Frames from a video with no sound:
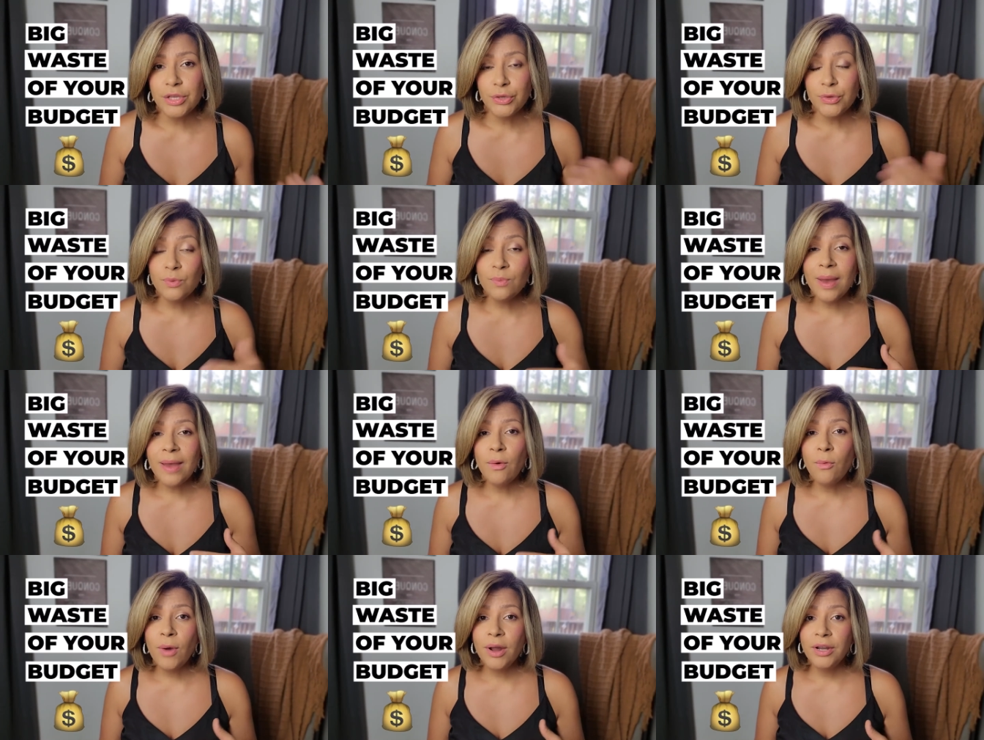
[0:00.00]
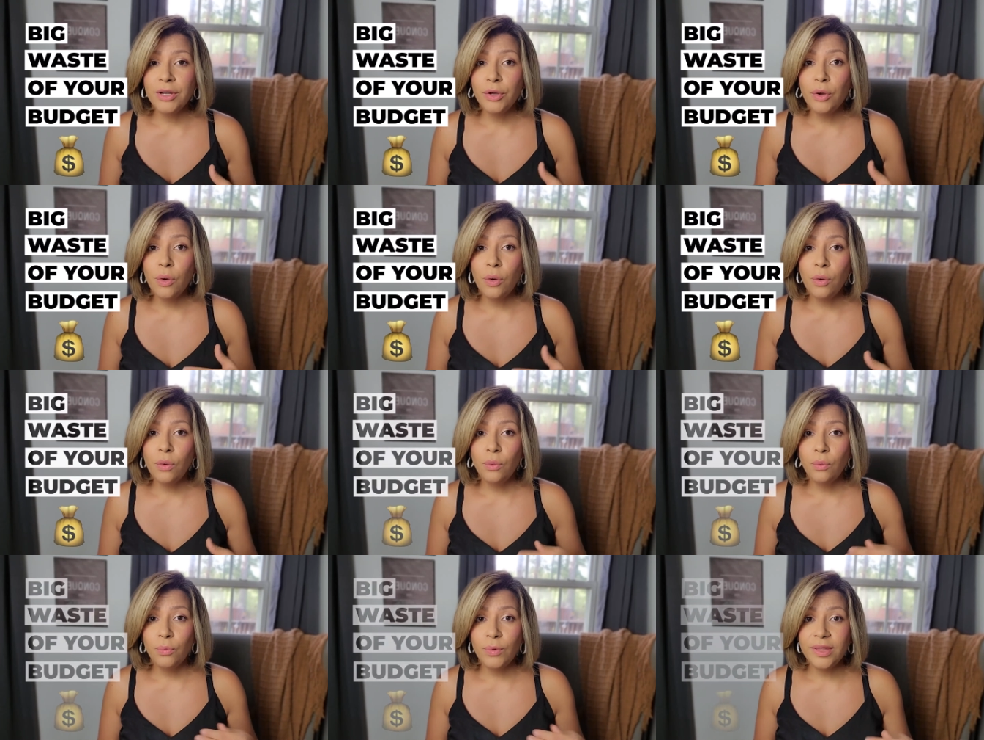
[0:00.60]
You might want to go
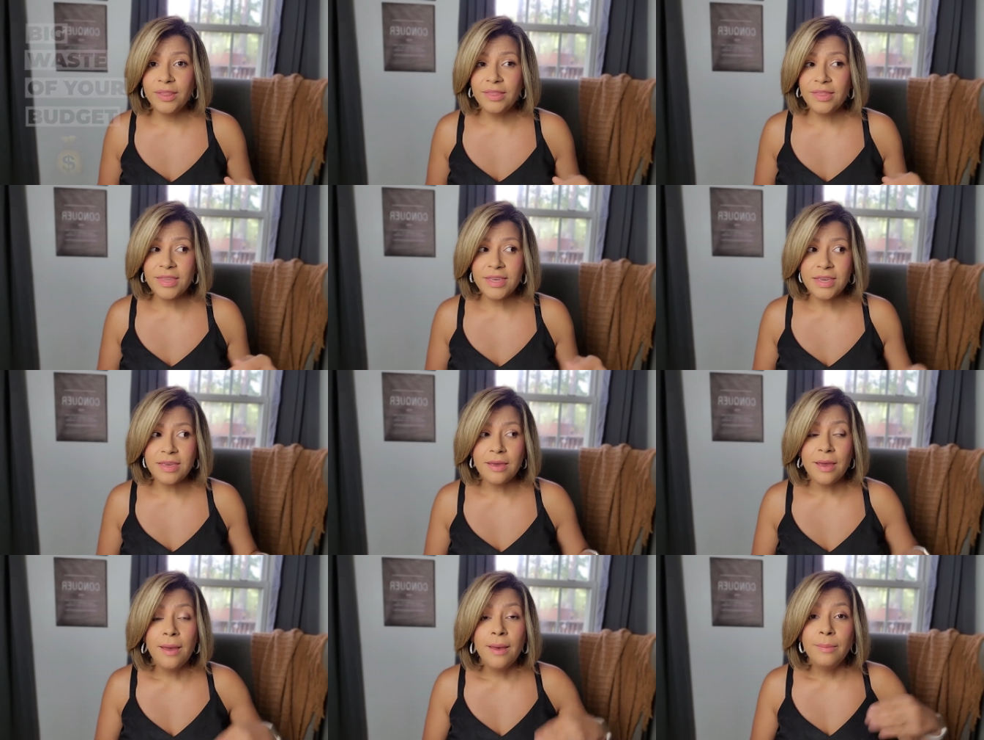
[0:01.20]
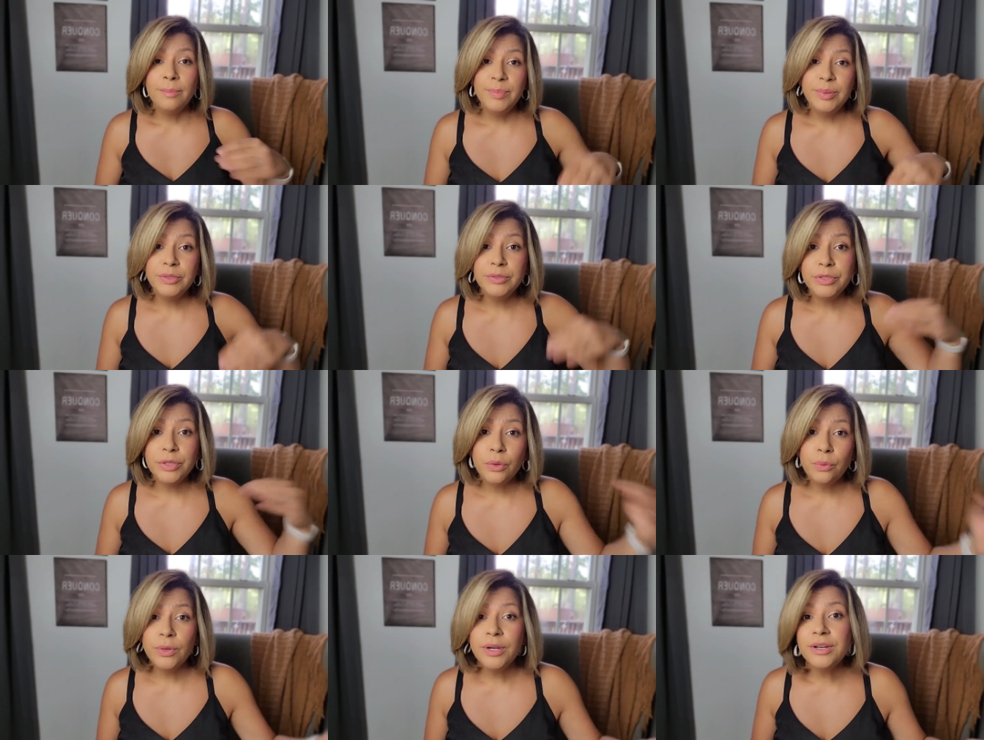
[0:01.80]
with the build
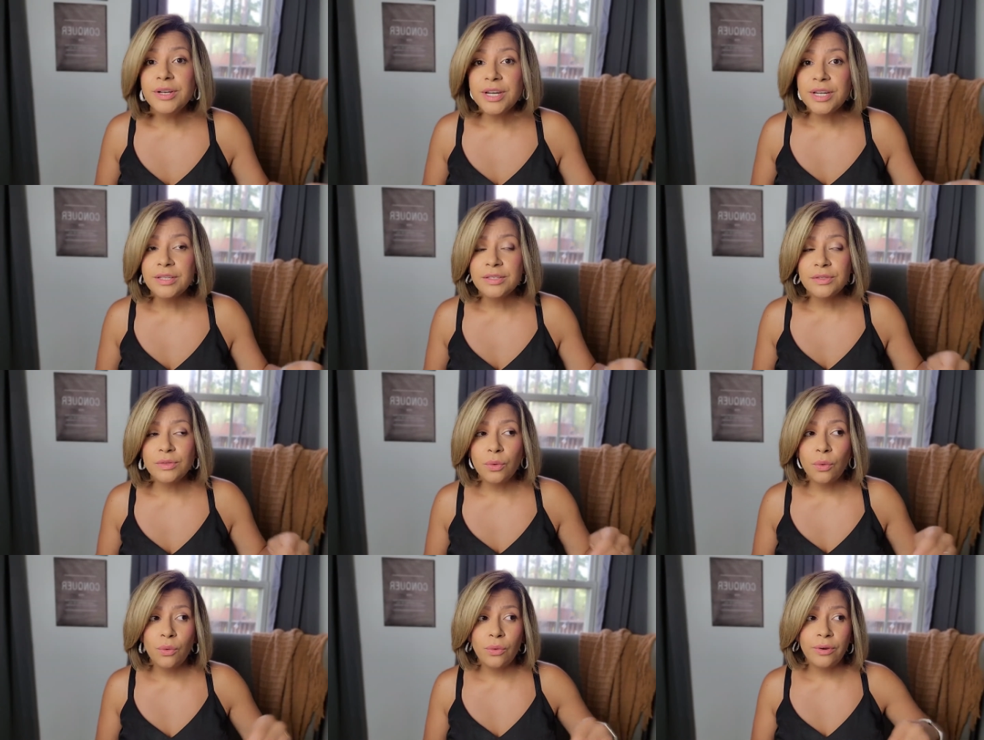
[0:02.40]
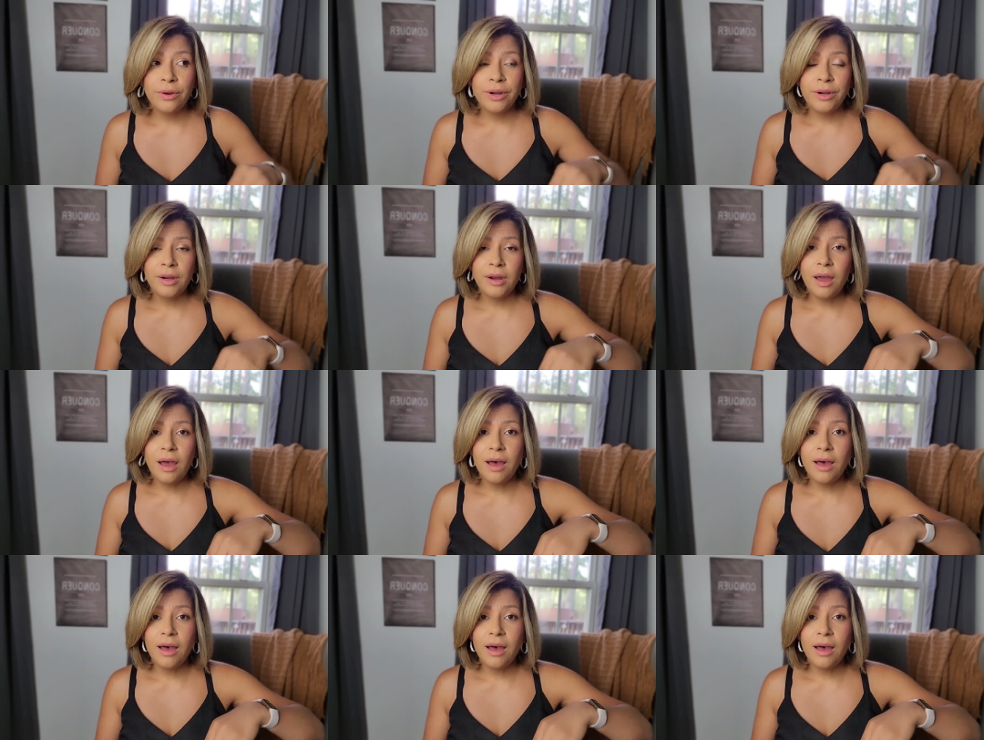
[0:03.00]
awareness or